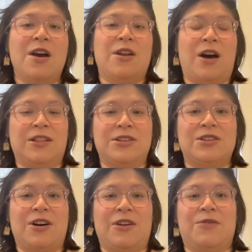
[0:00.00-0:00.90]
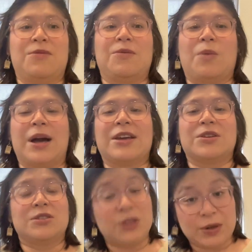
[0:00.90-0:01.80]
knowledge of what your
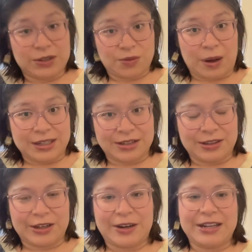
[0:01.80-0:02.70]
students want to learn,